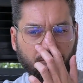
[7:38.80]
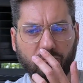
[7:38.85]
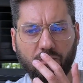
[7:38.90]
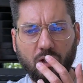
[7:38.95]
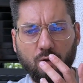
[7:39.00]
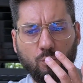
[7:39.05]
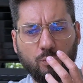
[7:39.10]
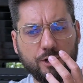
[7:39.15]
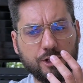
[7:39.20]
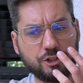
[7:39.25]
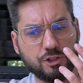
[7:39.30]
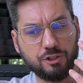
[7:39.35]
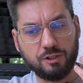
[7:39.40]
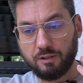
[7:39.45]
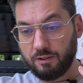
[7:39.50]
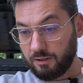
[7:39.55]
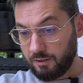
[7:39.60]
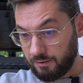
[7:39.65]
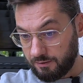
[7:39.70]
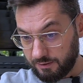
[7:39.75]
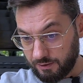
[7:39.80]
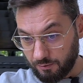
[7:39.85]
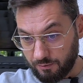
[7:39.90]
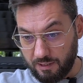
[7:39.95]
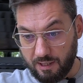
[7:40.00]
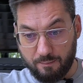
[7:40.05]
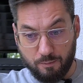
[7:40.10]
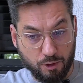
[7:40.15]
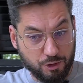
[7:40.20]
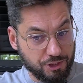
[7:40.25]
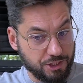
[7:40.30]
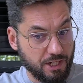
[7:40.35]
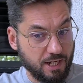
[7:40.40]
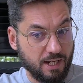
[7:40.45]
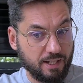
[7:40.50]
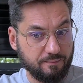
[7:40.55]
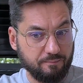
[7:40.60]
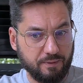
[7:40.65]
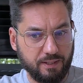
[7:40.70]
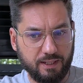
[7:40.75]
which so
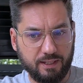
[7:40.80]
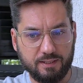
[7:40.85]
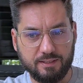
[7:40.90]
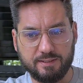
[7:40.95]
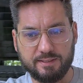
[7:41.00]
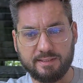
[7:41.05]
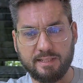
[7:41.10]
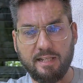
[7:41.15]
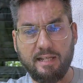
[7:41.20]
Cabochard means